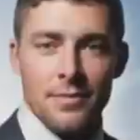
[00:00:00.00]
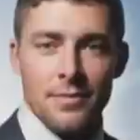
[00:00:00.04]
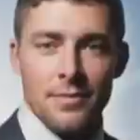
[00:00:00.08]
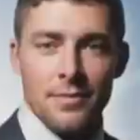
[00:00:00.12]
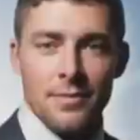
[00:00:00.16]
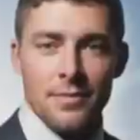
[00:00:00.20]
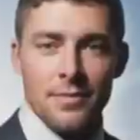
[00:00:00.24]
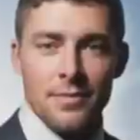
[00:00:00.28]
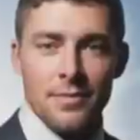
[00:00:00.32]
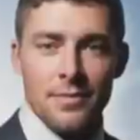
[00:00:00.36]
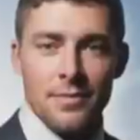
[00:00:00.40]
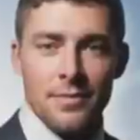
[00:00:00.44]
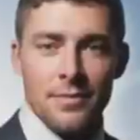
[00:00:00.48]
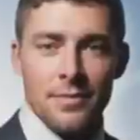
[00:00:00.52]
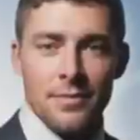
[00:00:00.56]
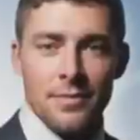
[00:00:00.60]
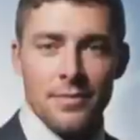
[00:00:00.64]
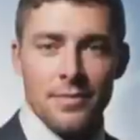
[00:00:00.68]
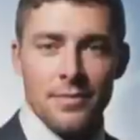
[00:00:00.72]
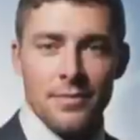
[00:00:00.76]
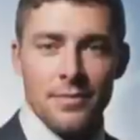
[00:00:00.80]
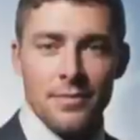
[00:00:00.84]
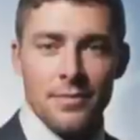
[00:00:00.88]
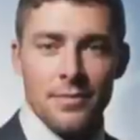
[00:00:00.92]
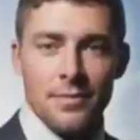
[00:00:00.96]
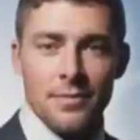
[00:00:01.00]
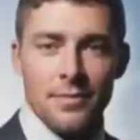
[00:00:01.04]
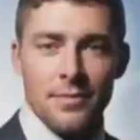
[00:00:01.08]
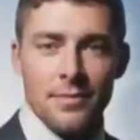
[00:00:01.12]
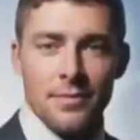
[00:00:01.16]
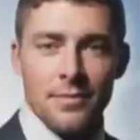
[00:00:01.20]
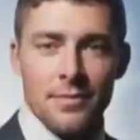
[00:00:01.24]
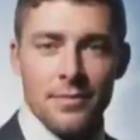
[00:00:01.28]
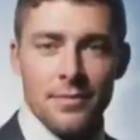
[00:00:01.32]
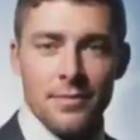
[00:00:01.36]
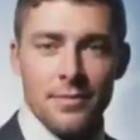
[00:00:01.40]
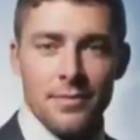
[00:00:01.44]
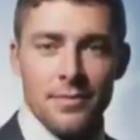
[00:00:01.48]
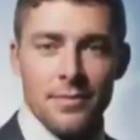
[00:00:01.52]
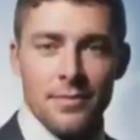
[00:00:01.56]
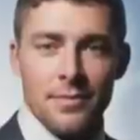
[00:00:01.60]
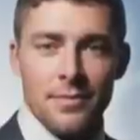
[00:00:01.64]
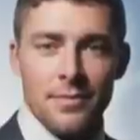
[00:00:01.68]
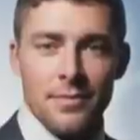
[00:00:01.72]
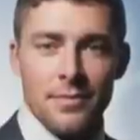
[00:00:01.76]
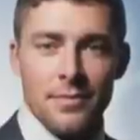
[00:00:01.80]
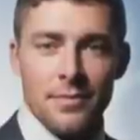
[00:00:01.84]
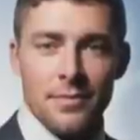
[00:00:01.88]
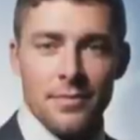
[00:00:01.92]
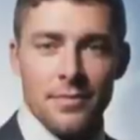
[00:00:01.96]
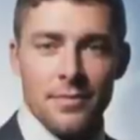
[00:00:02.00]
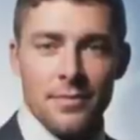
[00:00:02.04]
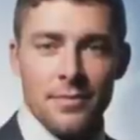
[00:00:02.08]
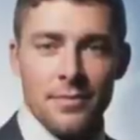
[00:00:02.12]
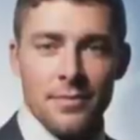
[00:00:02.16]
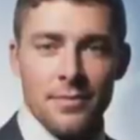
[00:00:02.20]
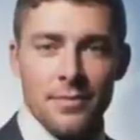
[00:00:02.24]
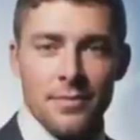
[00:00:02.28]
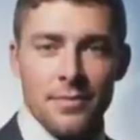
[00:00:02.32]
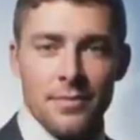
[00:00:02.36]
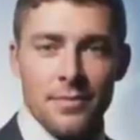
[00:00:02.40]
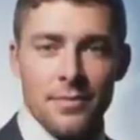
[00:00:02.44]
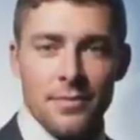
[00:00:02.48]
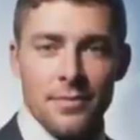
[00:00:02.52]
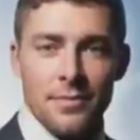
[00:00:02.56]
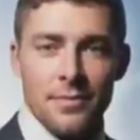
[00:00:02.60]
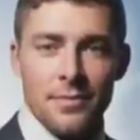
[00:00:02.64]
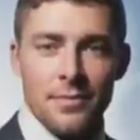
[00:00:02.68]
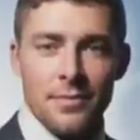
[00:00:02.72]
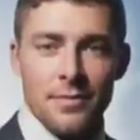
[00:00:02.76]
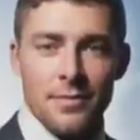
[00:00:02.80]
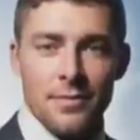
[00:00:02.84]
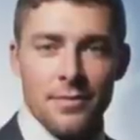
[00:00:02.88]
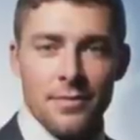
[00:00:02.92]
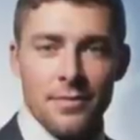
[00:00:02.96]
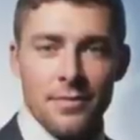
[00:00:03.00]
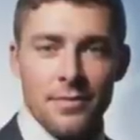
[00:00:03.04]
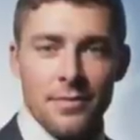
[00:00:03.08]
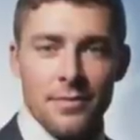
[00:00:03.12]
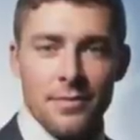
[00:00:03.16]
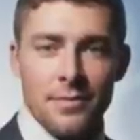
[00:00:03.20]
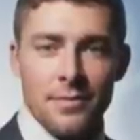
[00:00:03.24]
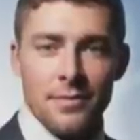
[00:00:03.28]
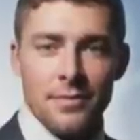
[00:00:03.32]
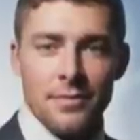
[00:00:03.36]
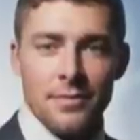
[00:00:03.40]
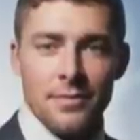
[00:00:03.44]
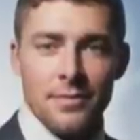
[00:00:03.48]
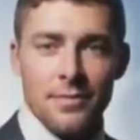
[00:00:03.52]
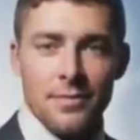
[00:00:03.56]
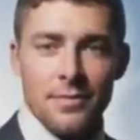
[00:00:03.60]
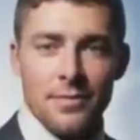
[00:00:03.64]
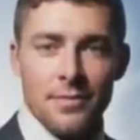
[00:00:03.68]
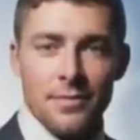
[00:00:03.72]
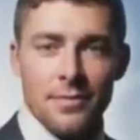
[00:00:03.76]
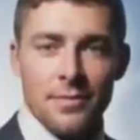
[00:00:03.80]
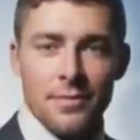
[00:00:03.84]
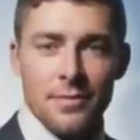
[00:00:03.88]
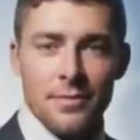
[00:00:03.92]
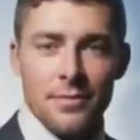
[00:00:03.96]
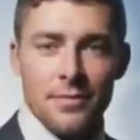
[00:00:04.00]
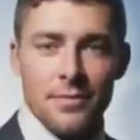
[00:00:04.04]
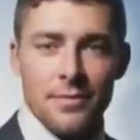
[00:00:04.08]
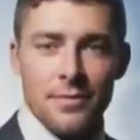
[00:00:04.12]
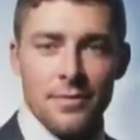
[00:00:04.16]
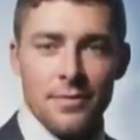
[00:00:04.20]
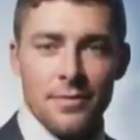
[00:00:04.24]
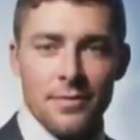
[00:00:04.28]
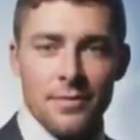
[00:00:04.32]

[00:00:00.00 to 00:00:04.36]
(not speaking)